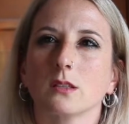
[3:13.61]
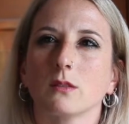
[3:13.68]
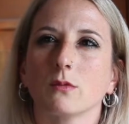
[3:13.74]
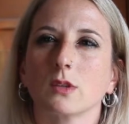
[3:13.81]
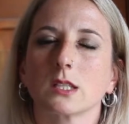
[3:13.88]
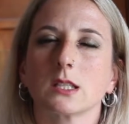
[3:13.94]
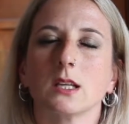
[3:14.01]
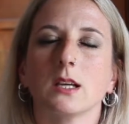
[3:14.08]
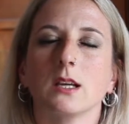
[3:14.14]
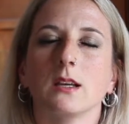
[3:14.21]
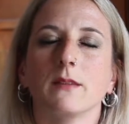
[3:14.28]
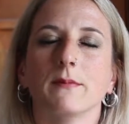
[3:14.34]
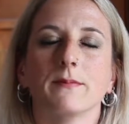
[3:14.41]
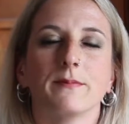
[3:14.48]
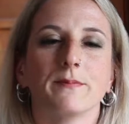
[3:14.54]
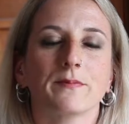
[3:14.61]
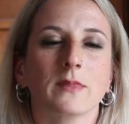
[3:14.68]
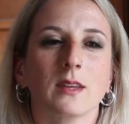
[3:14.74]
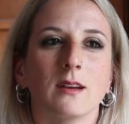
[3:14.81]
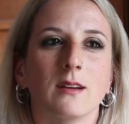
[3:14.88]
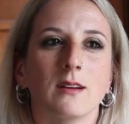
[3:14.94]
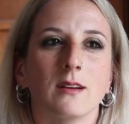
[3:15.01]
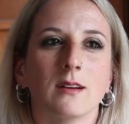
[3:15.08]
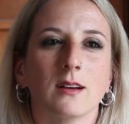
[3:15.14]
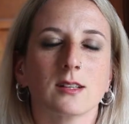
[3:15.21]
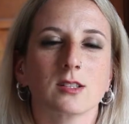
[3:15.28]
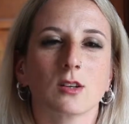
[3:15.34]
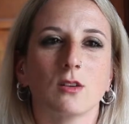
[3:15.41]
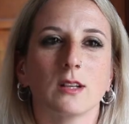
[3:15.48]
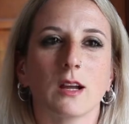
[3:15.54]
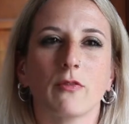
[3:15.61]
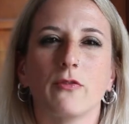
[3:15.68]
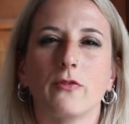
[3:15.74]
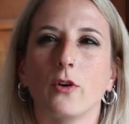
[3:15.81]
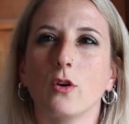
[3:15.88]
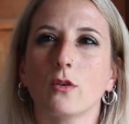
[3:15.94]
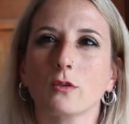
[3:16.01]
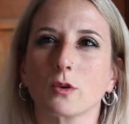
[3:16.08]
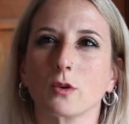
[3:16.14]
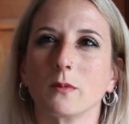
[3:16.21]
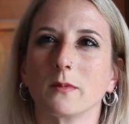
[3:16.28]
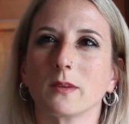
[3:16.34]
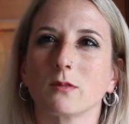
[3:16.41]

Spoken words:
There was it's called a forum.